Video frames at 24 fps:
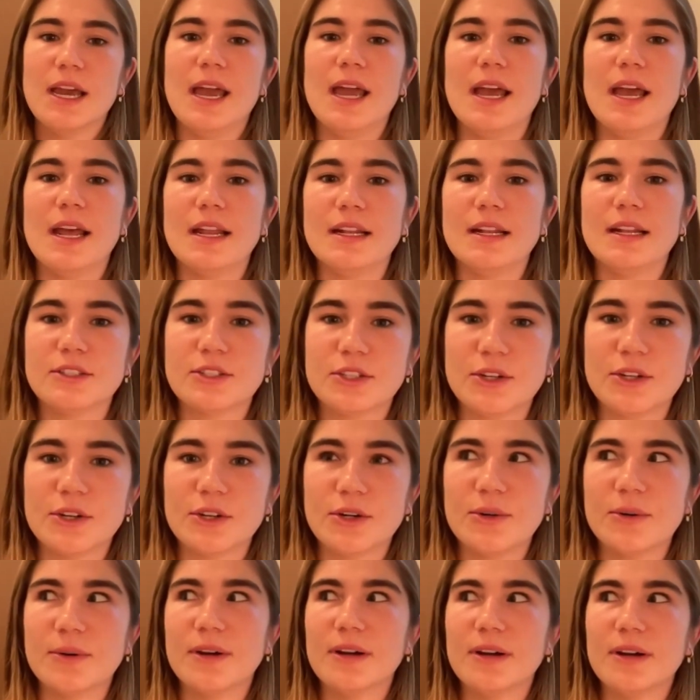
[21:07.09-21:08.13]
And
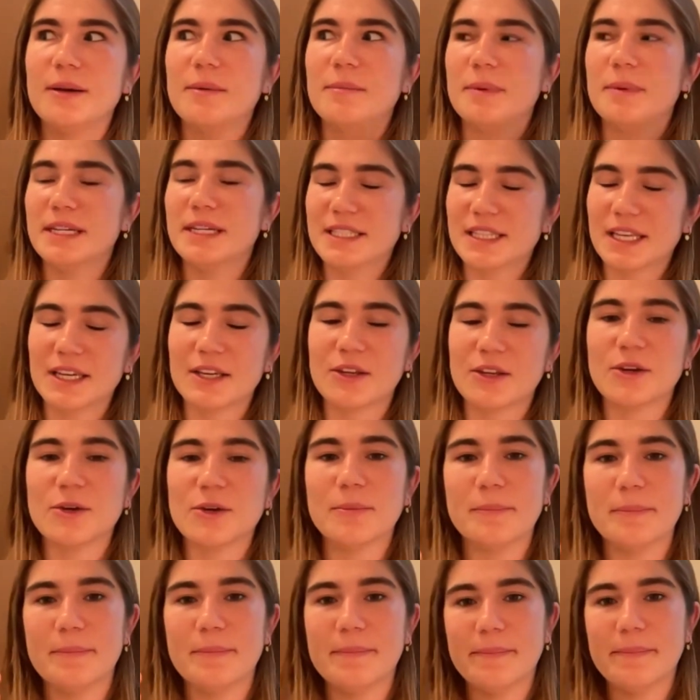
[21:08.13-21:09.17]
so basically, like
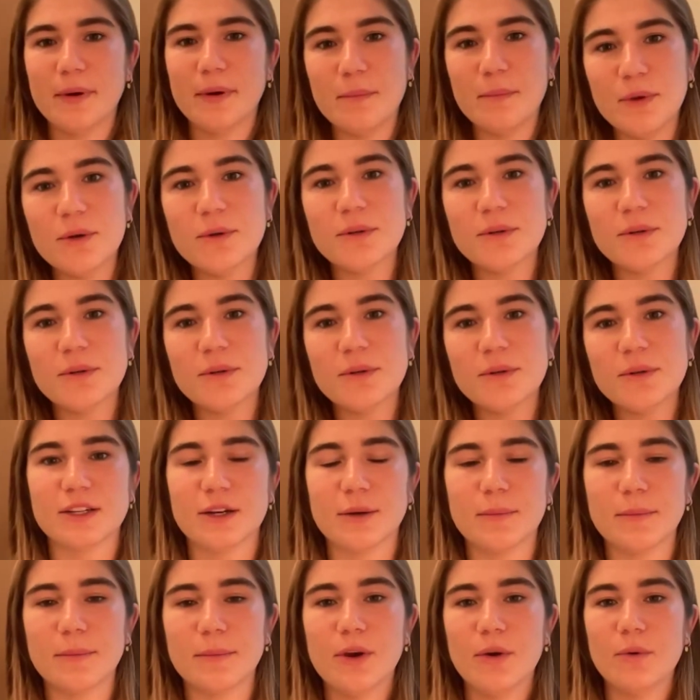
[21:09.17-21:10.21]
your immune
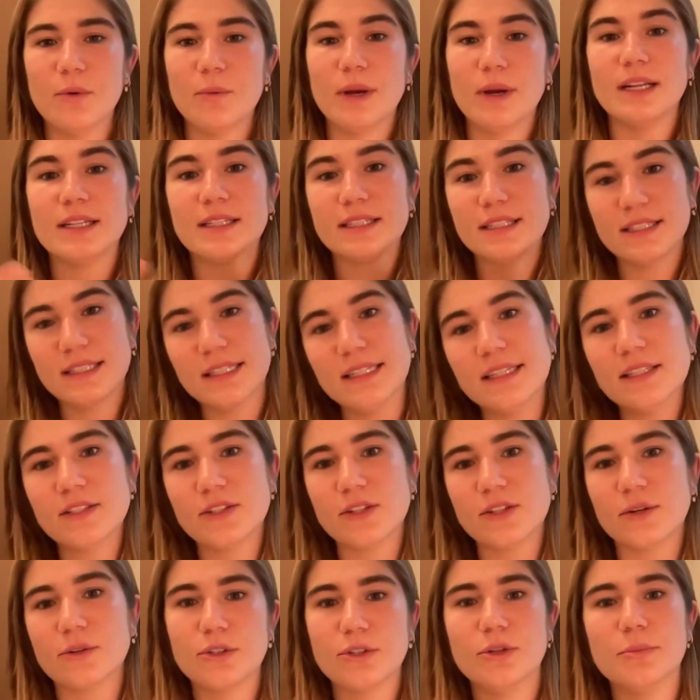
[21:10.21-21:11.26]
system, when it sees
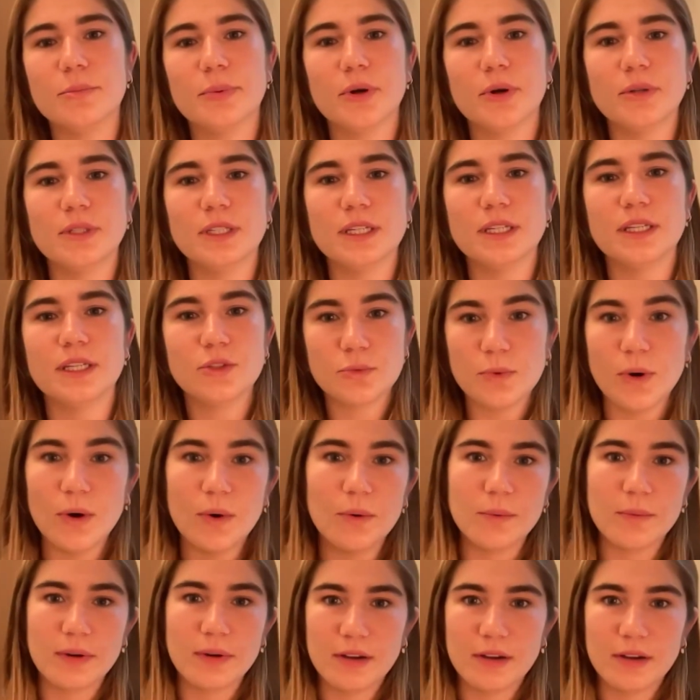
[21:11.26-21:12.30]
those new proteins,
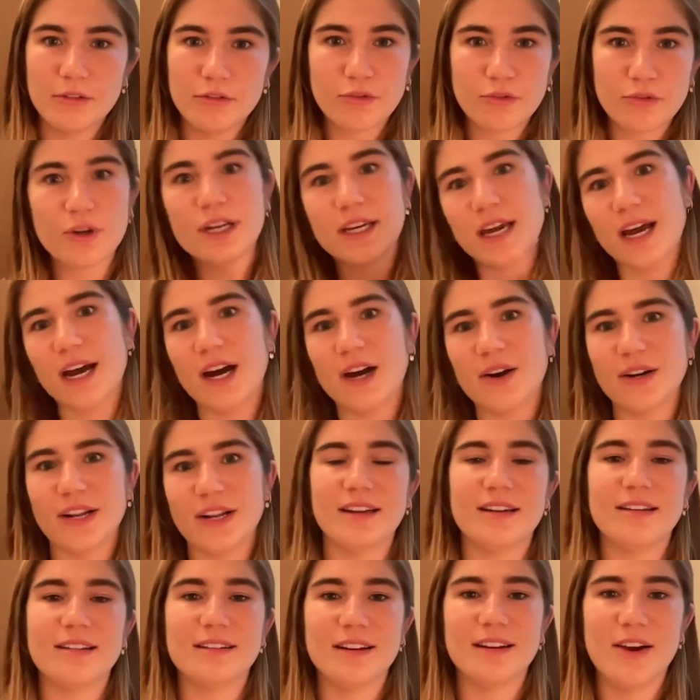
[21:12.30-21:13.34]
won't freak out
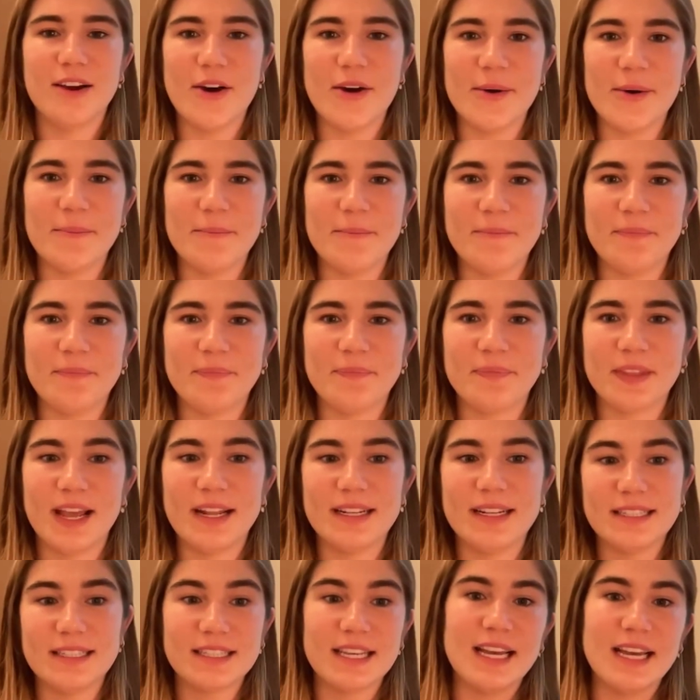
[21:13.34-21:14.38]
and
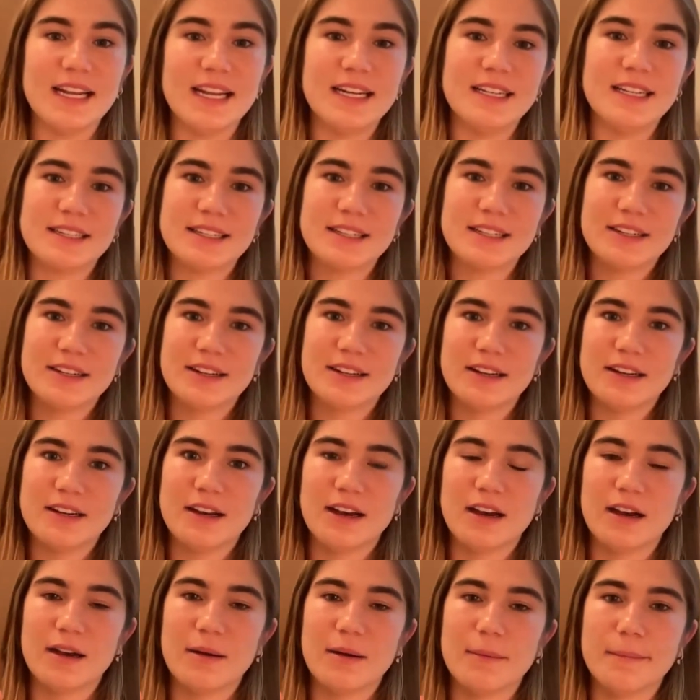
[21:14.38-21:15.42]
send
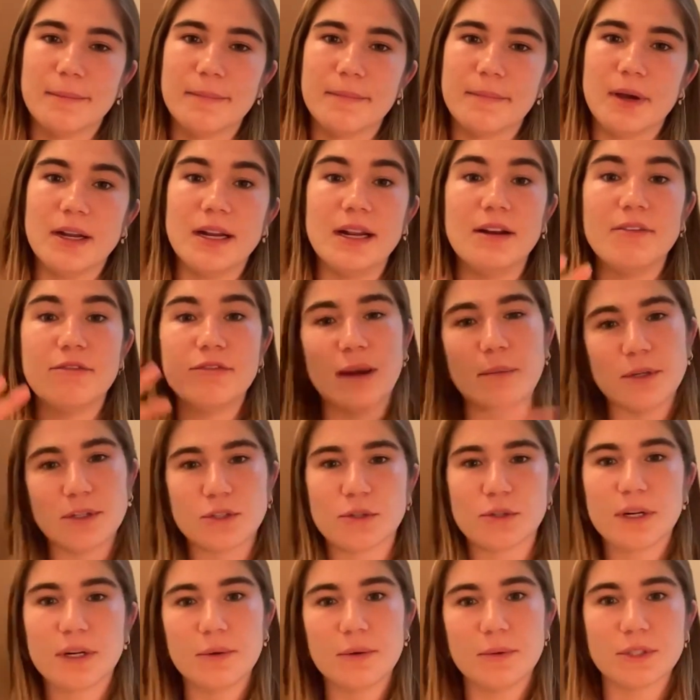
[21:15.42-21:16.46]
an
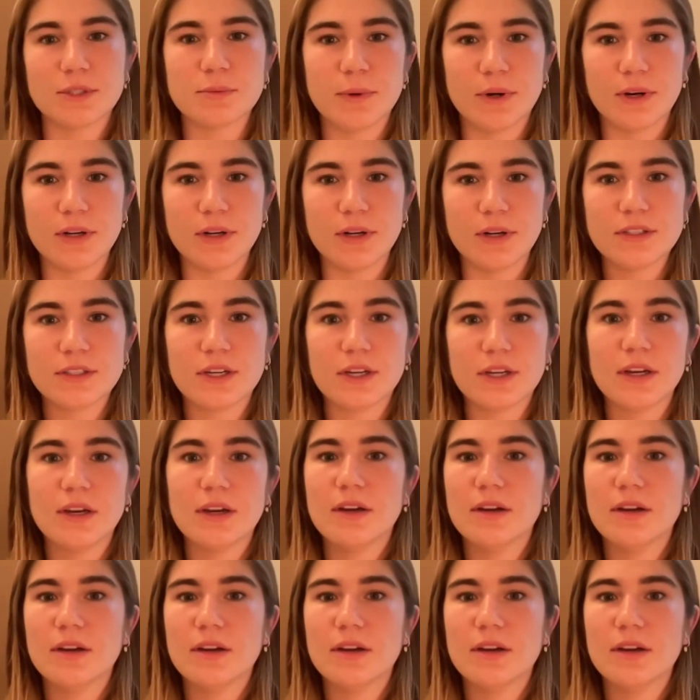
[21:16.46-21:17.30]
inflammatory response